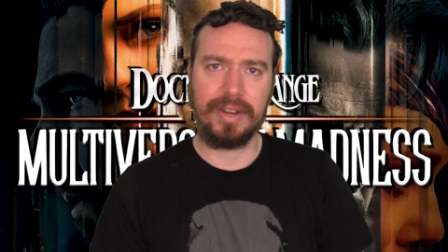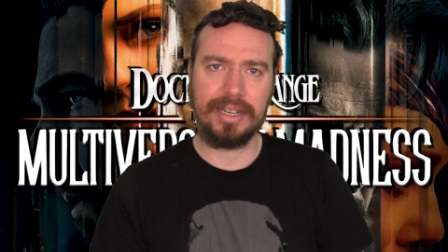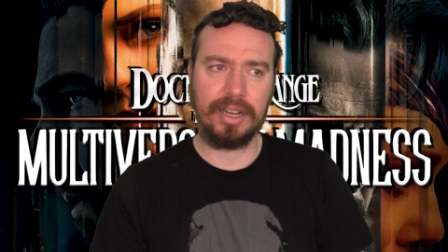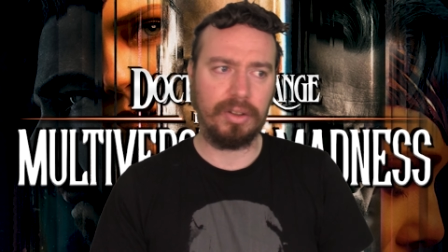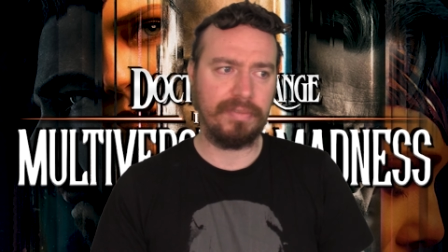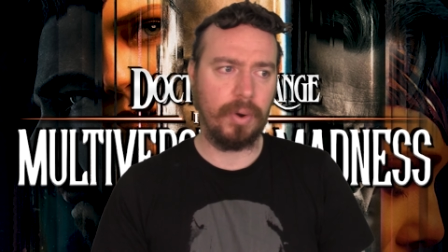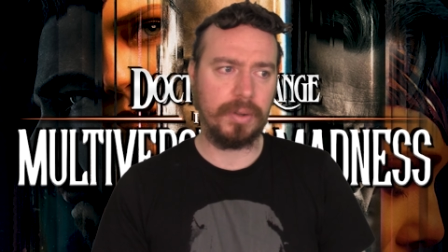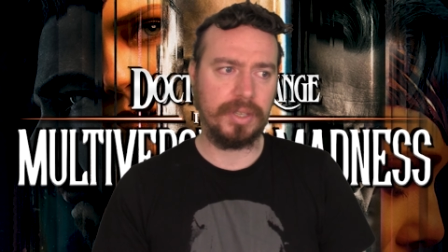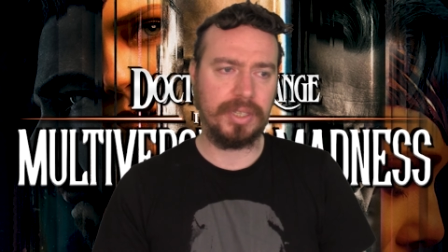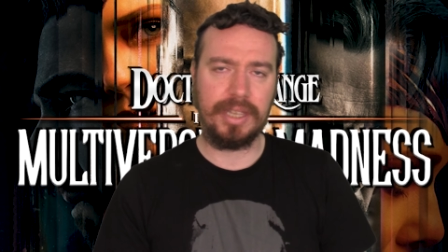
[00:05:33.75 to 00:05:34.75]
and I look
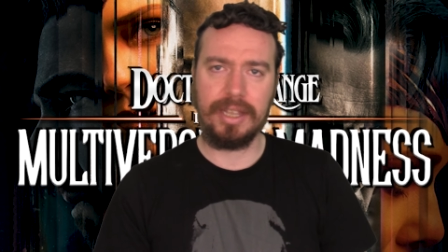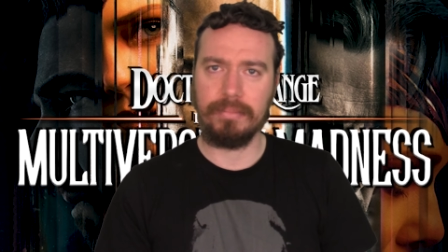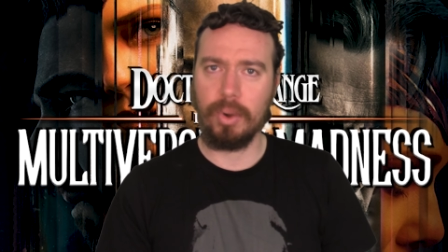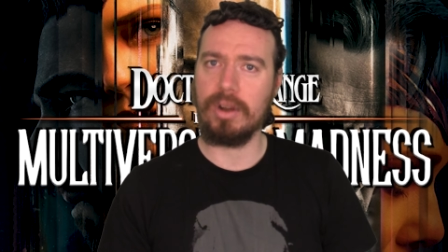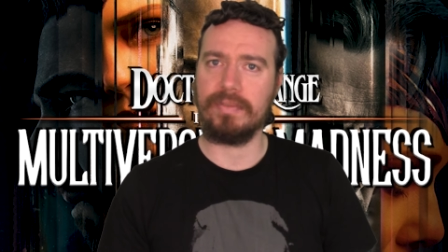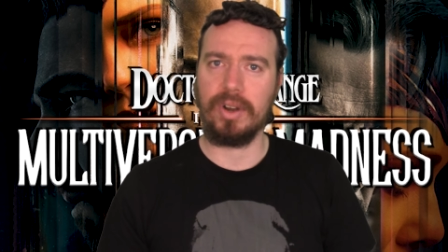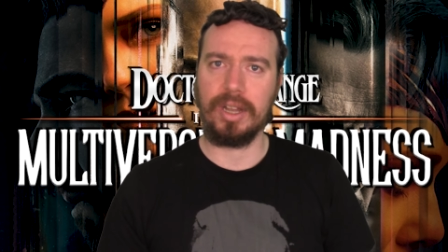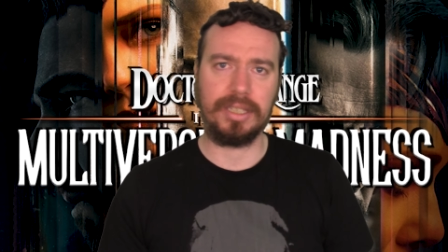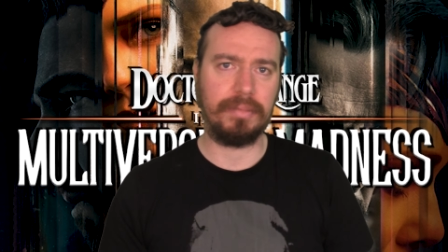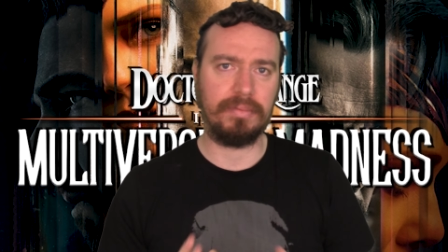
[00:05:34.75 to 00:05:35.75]
forward to seeing more of her,
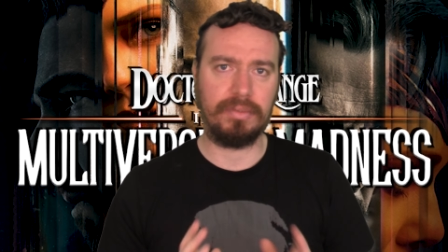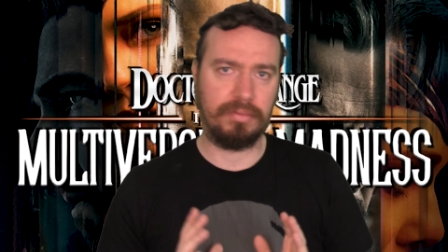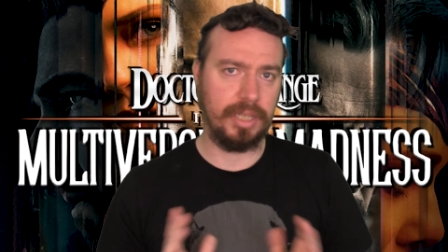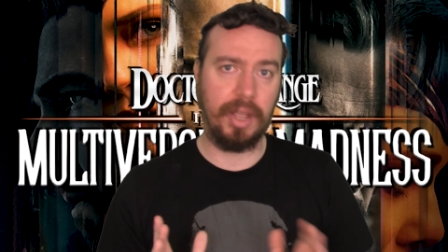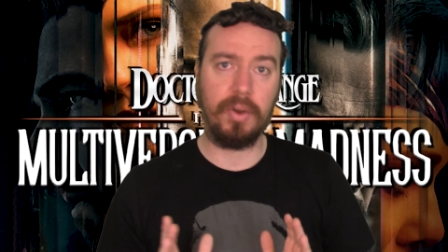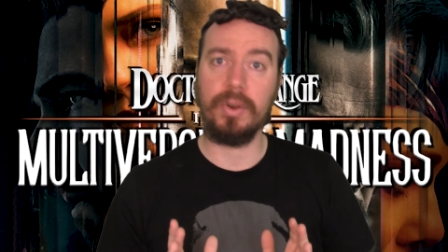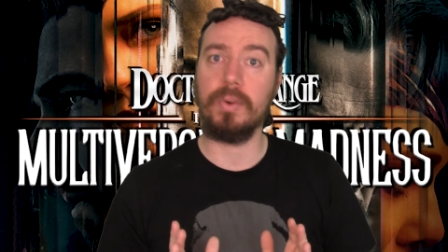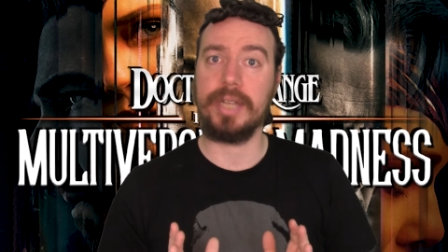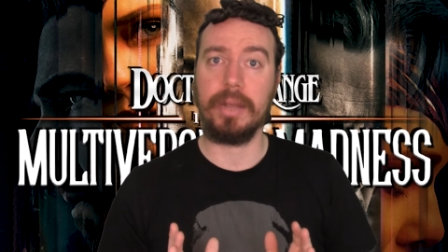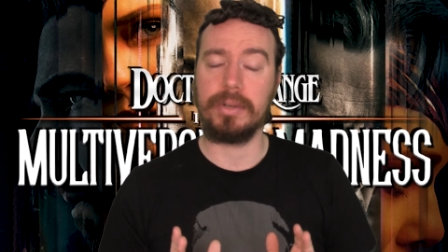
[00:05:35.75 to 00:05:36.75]
as I'm no
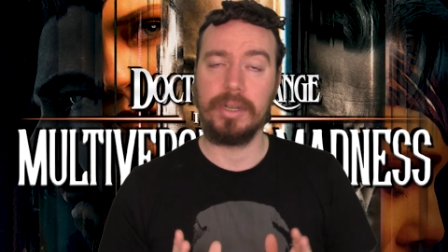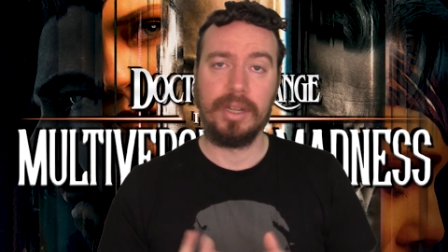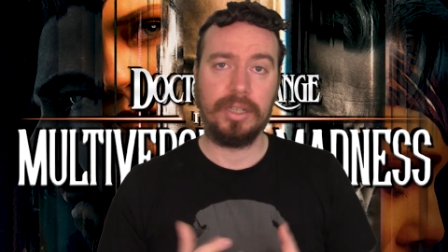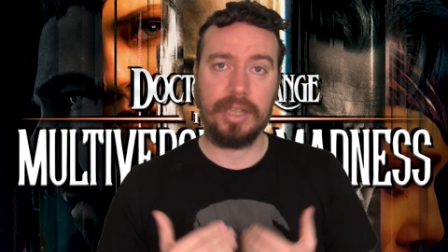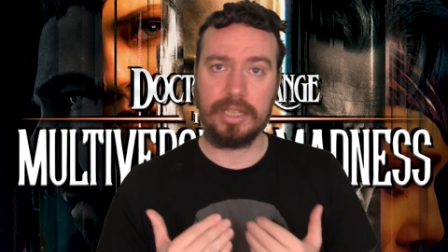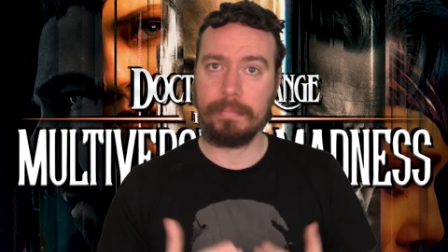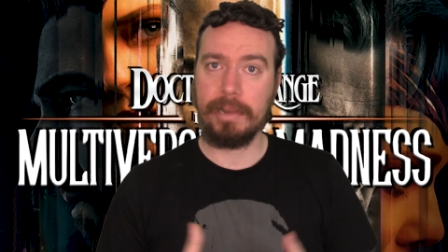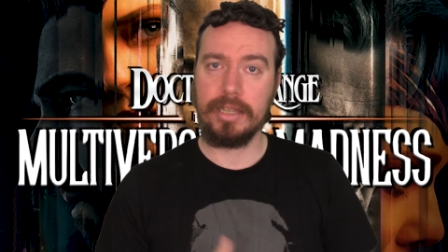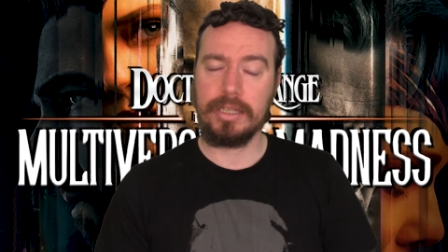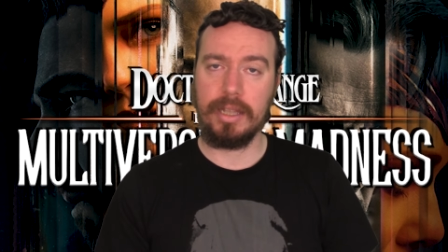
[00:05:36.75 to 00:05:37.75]
doubt she has a
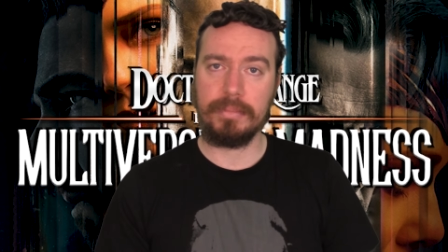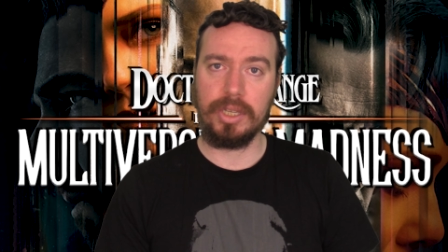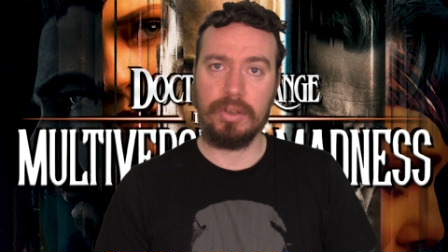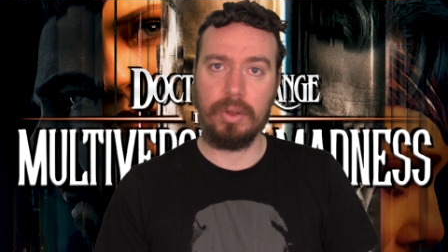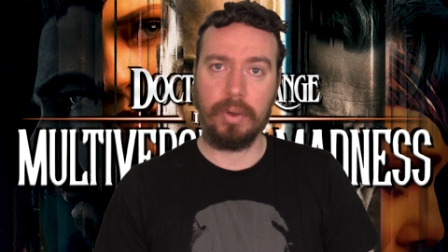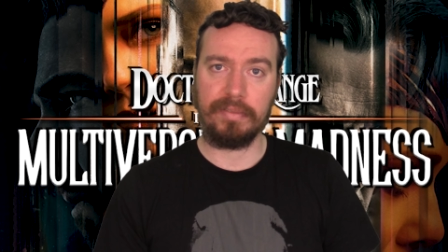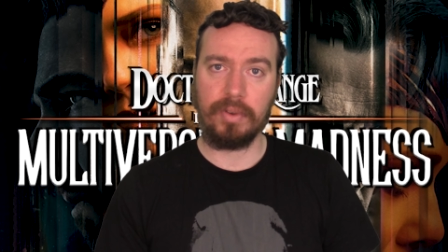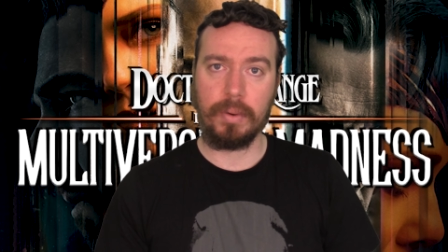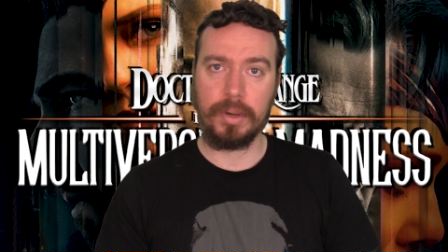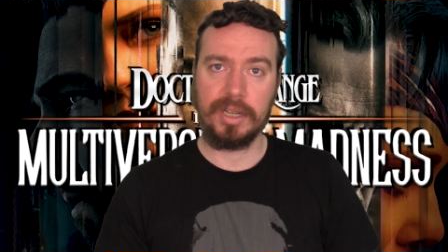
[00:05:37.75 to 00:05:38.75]
place in the MCU going
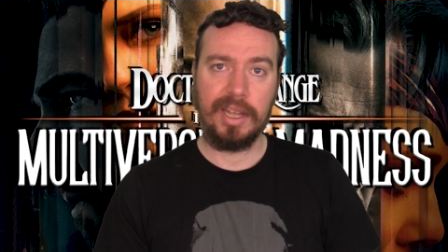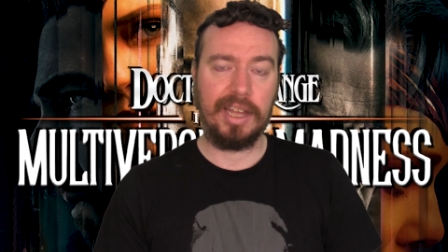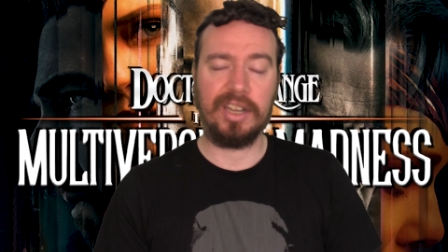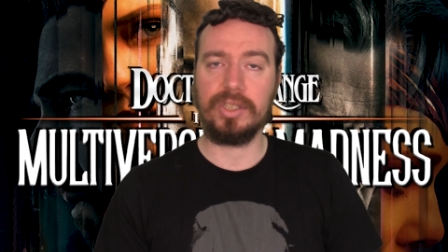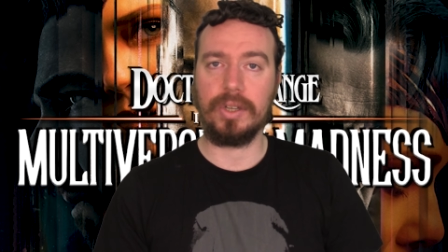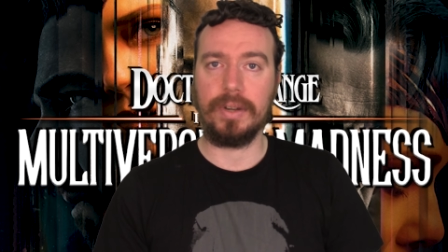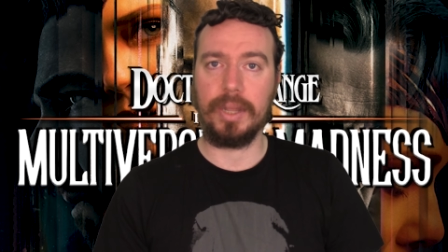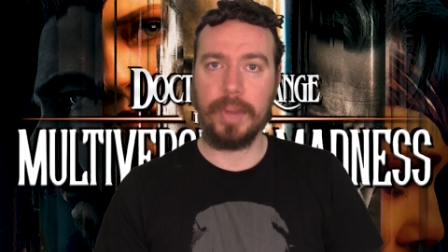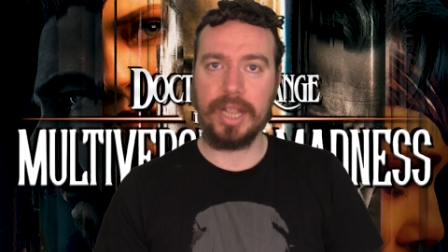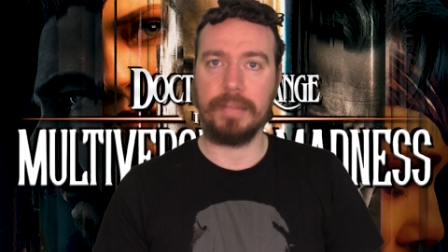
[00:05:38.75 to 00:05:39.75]
forward, and I certainly
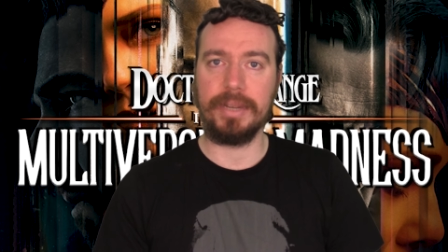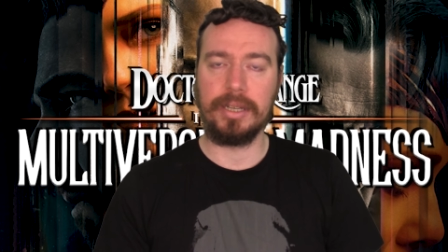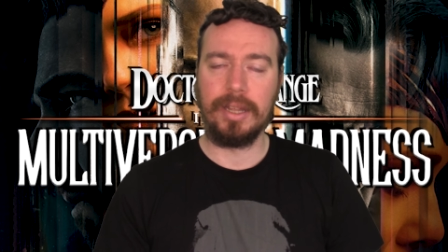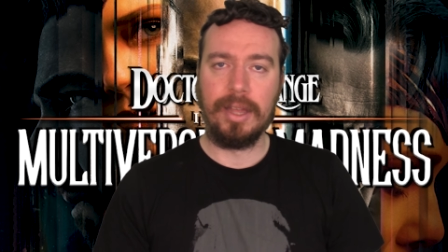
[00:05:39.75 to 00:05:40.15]
welcome it.